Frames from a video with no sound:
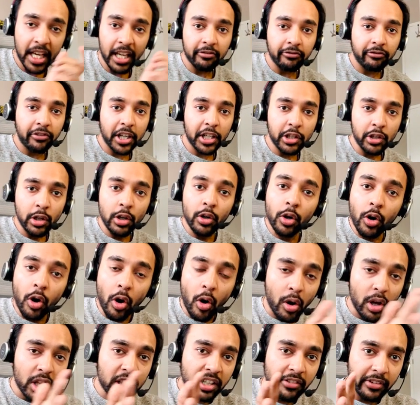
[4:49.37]
When you look
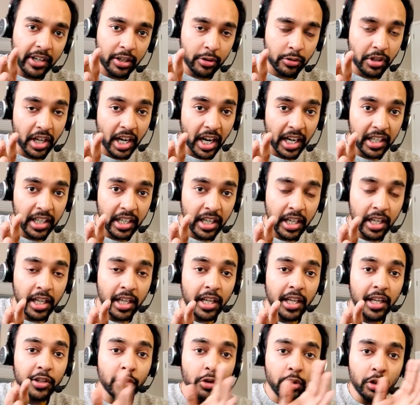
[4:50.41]
all the way to the right,
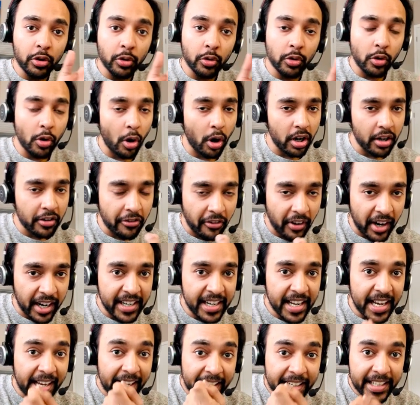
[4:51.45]
you do not
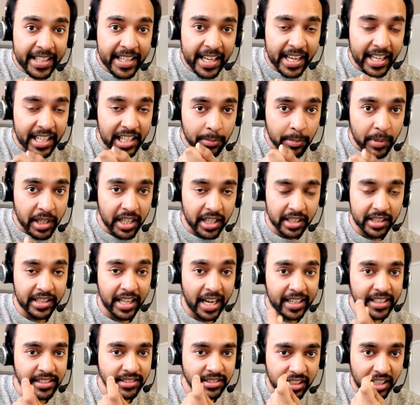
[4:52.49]
find any element
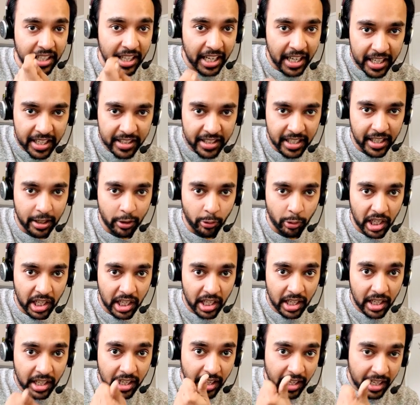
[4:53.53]
that is greater than 12,
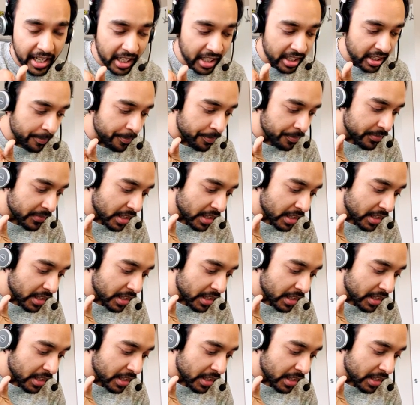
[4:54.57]
correct?